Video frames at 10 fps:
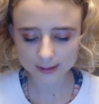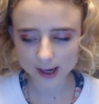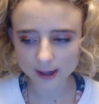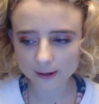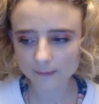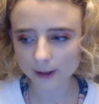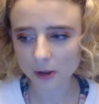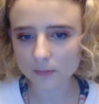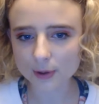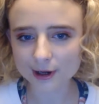It's kind of
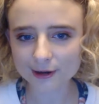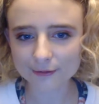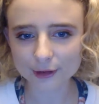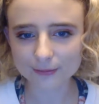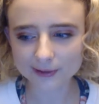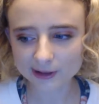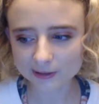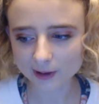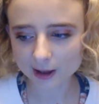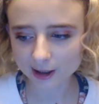like a perfumey
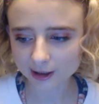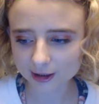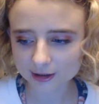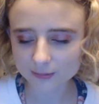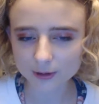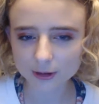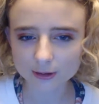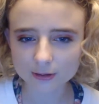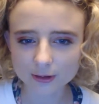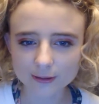smell, I guess,
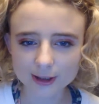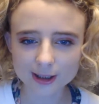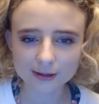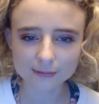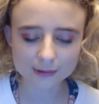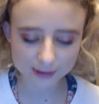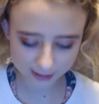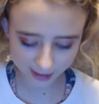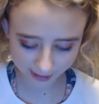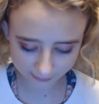but not really, because
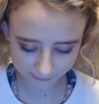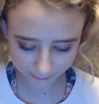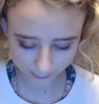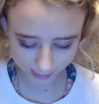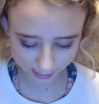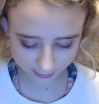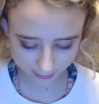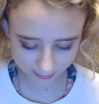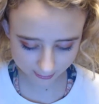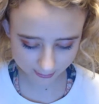it's kind of weak,
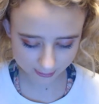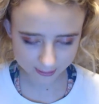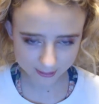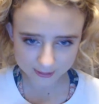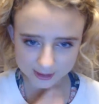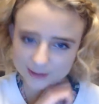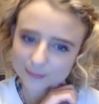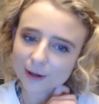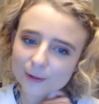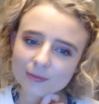the
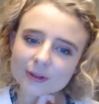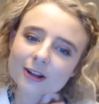smell.